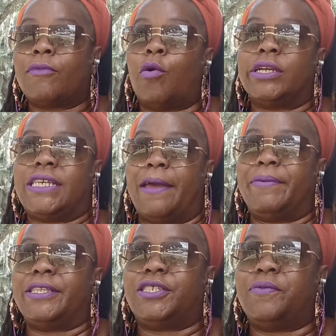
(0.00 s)
or
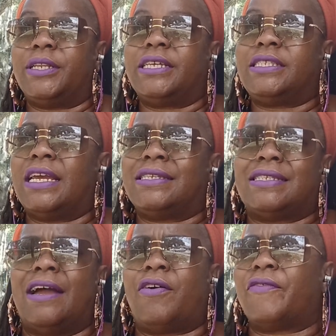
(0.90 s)
tap into it? Let's say it's
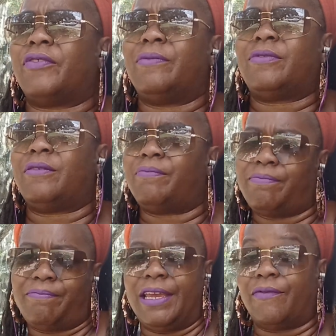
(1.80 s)
not hard for them to
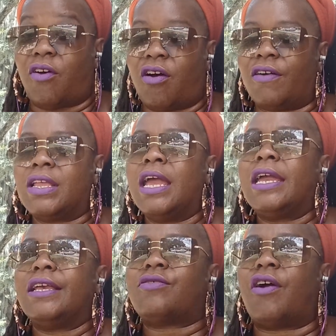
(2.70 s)
be involved.
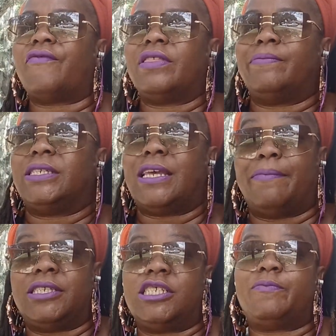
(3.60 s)
It's hard for them to
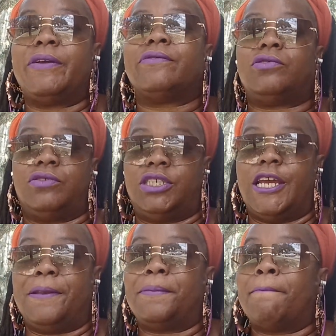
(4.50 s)
tap into the spiritual shit.